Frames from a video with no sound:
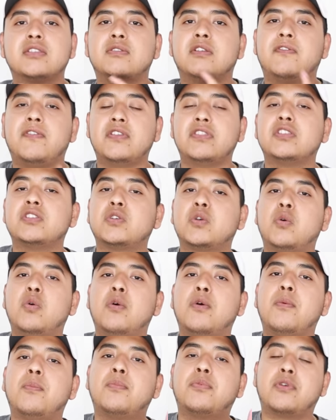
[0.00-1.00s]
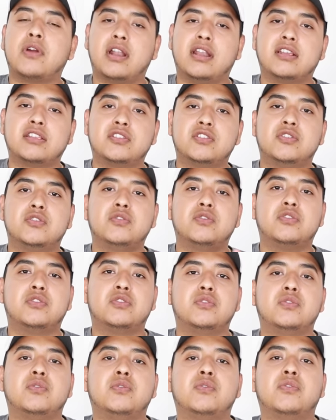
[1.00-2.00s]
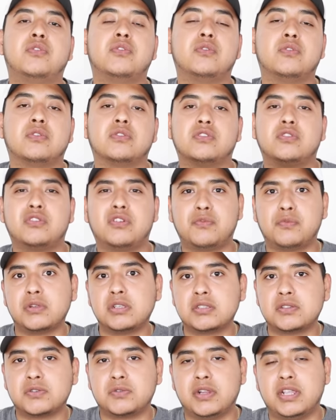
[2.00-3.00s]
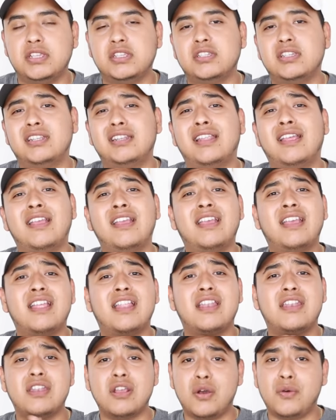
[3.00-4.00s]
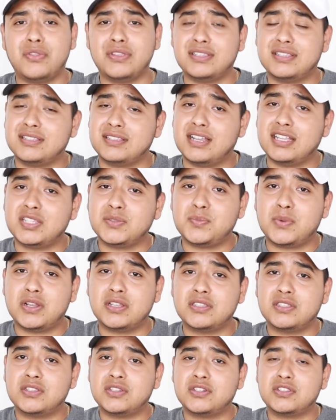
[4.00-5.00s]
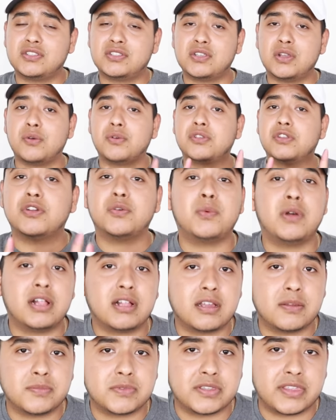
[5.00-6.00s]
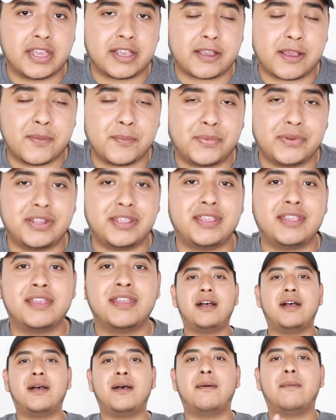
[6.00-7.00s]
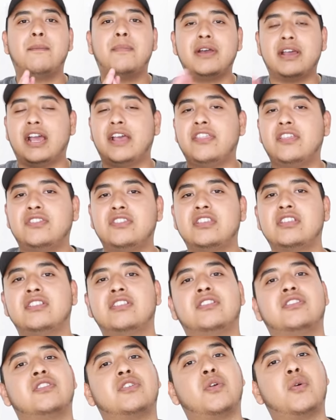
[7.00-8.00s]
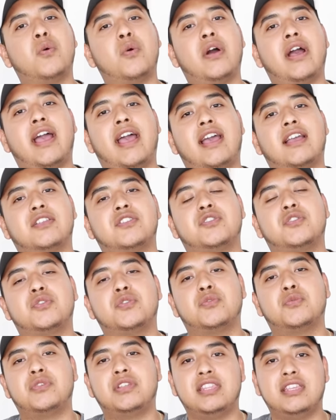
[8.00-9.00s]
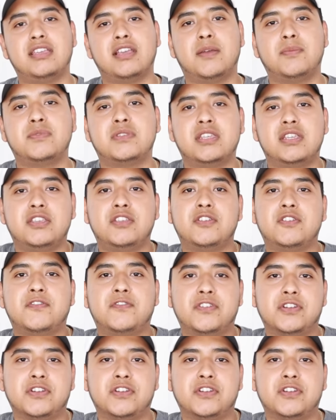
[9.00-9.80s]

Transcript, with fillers: So I found this cool product to do the sort of restoration. No, this is not sponsored, so you're welcome to that company. Um, but I think this is a cool hack to really update your